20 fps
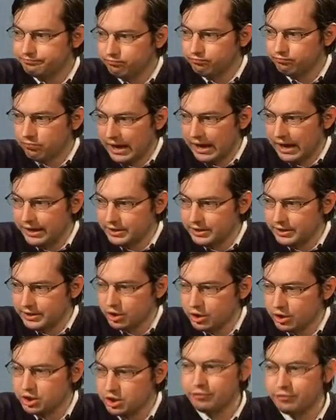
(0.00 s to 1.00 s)
by
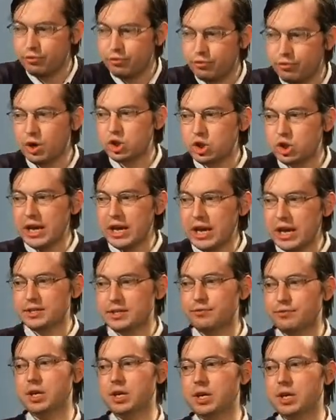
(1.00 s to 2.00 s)
searching for
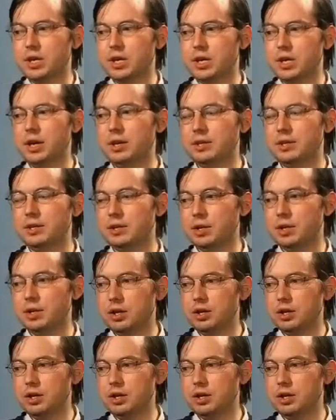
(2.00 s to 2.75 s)
checks for the king,